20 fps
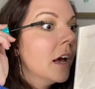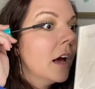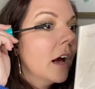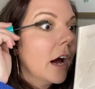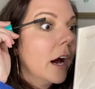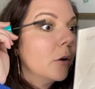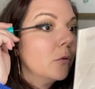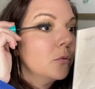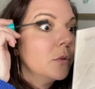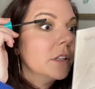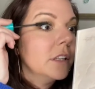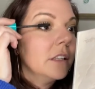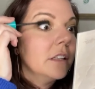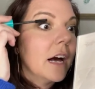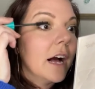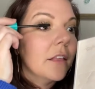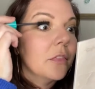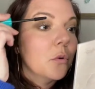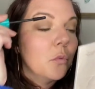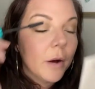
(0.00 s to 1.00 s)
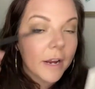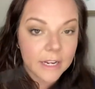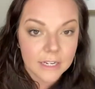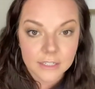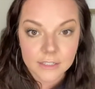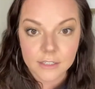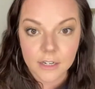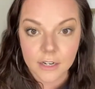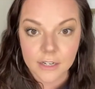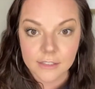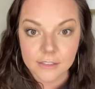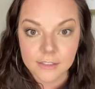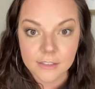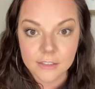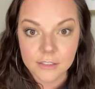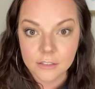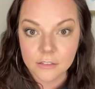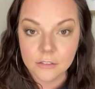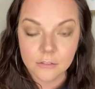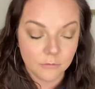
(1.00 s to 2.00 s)
I really like the way it
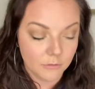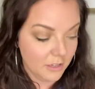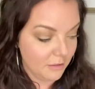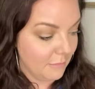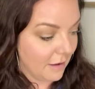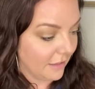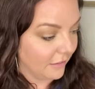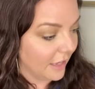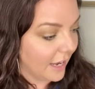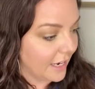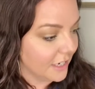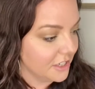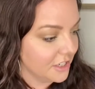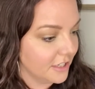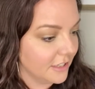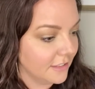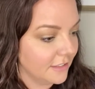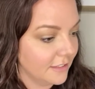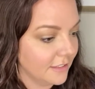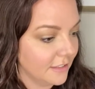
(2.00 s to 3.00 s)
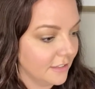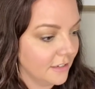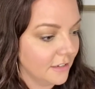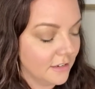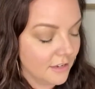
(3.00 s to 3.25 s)
does with lashes.